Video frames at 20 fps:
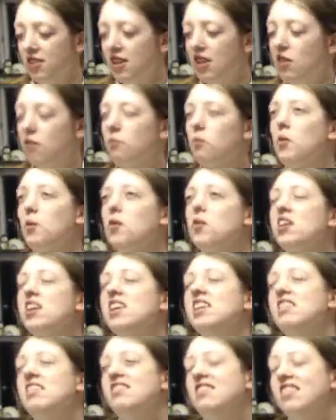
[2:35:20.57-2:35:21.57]

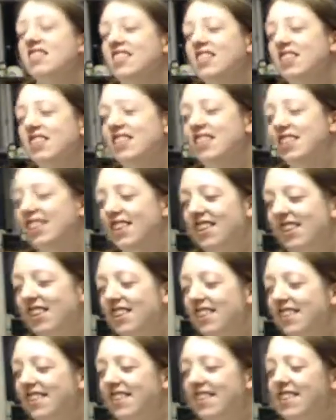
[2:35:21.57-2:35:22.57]
Ruined. I'm
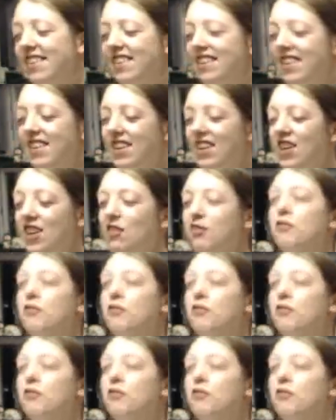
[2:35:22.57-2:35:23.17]
not gonna ruin it.